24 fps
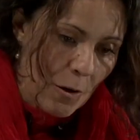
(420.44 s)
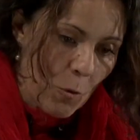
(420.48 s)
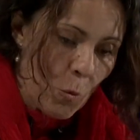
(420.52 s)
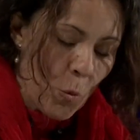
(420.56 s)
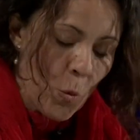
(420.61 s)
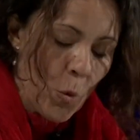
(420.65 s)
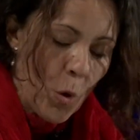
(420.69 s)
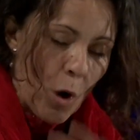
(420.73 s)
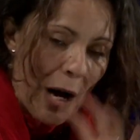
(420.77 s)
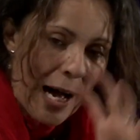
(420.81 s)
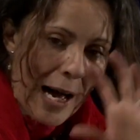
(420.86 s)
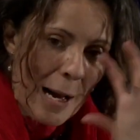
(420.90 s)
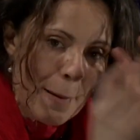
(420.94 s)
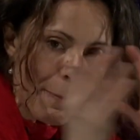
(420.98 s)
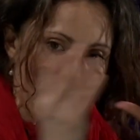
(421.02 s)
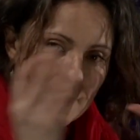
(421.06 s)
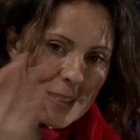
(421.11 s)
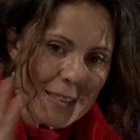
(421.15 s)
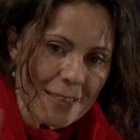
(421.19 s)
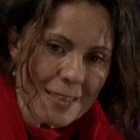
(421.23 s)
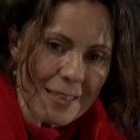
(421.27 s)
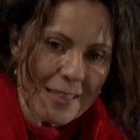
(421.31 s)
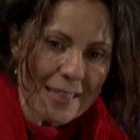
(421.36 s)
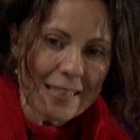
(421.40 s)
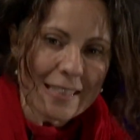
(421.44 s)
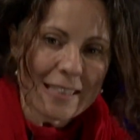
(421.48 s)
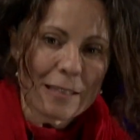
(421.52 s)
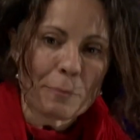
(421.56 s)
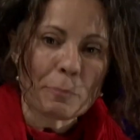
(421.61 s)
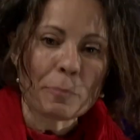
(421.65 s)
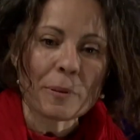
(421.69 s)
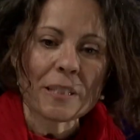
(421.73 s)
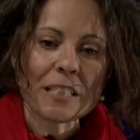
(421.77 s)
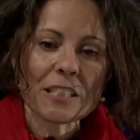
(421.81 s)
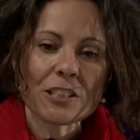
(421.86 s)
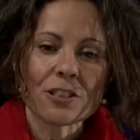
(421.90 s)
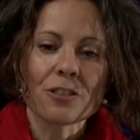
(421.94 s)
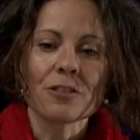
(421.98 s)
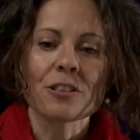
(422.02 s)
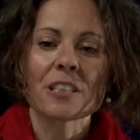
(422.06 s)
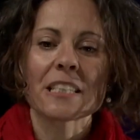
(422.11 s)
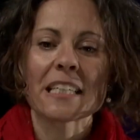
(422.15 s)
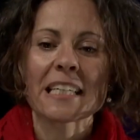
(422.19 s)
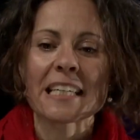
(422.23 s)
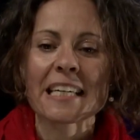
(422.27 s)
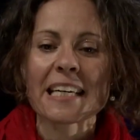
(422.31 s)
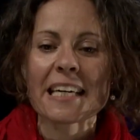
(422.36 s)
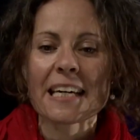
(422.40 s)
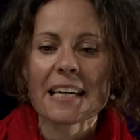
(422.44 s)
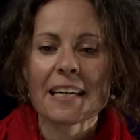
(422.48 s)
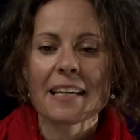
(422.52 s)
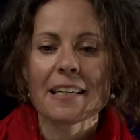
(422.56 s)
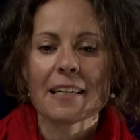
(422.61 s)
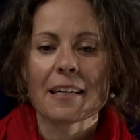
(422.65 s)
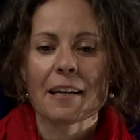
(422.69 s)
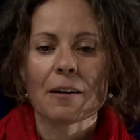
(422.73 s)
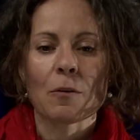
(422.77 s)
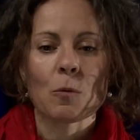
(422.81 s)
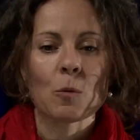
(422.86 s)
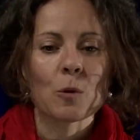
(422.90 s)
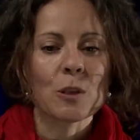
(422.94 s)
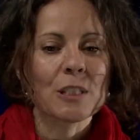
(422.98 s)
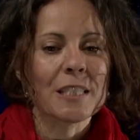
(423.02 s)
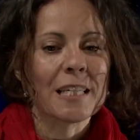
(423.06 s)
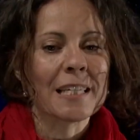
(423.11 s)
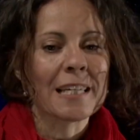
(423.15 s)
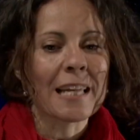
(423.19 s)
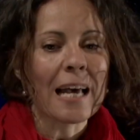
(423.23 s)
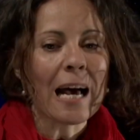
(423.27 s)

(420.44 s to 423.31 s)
what happened in the prisons in Kenya was an